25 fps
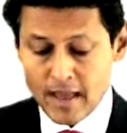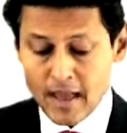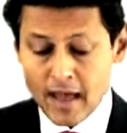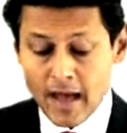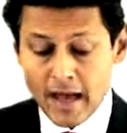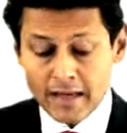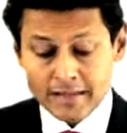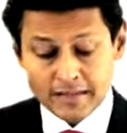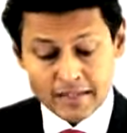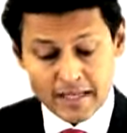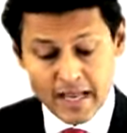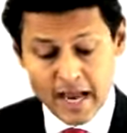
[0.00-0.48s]

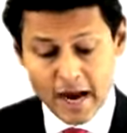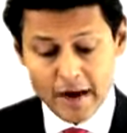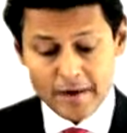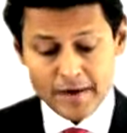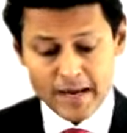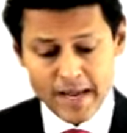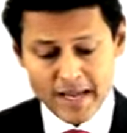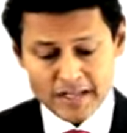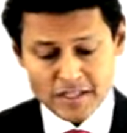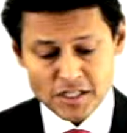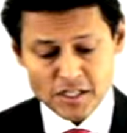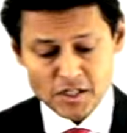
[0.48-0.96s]
Under current
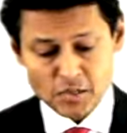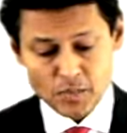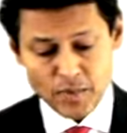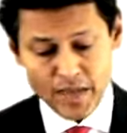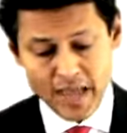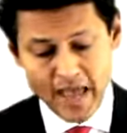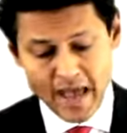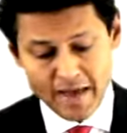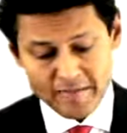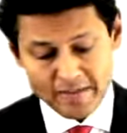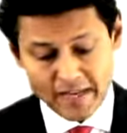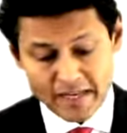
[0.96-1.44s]
assets, we
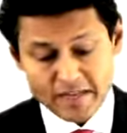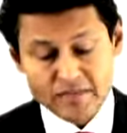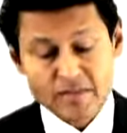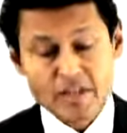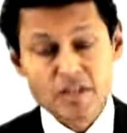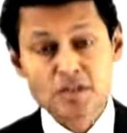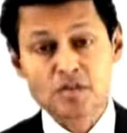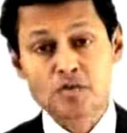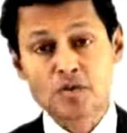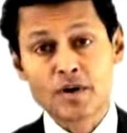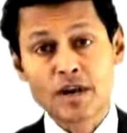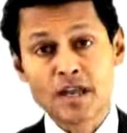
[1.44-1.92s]
have
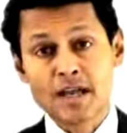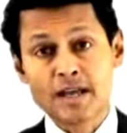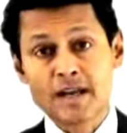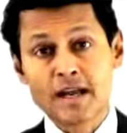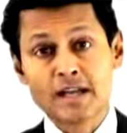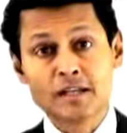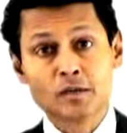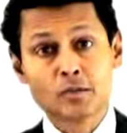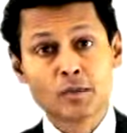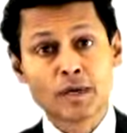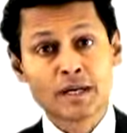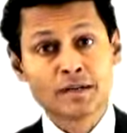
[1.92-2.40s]
inventory,
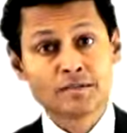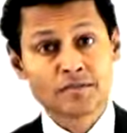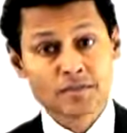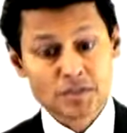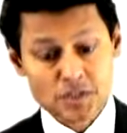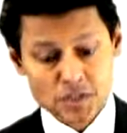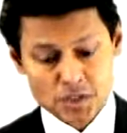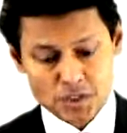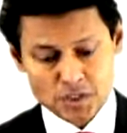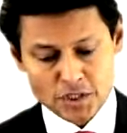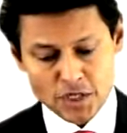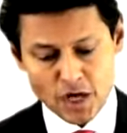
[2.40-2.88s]
another word for
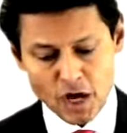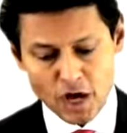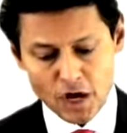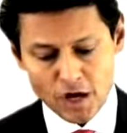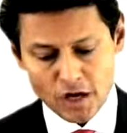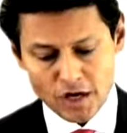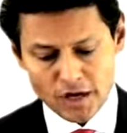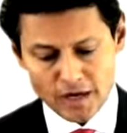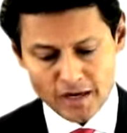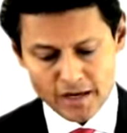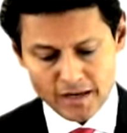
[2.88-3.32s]
stock,